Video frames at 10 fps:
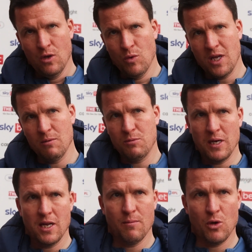we keep
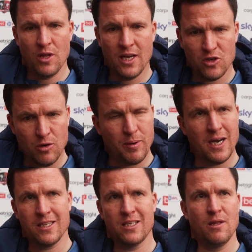speaking about the extra
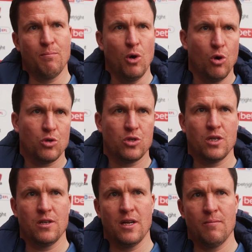pass in the box
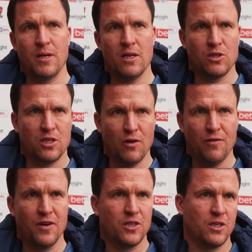and, and being
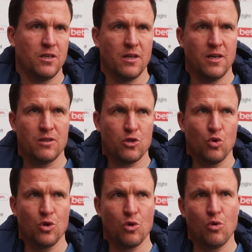unselfish and, and
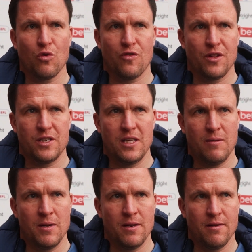scoring goals for the
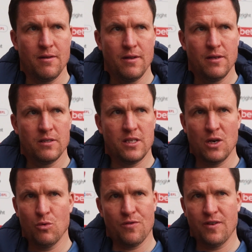team, and
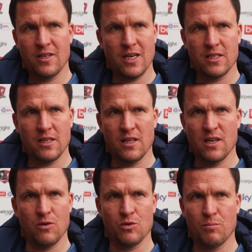Stano was fantastic there,
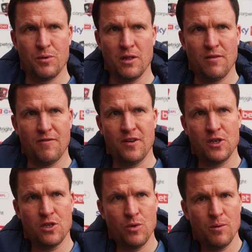and it was a brilliant
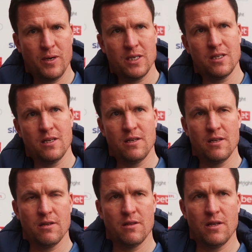finish the way he passed it in
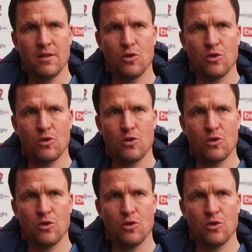the, in the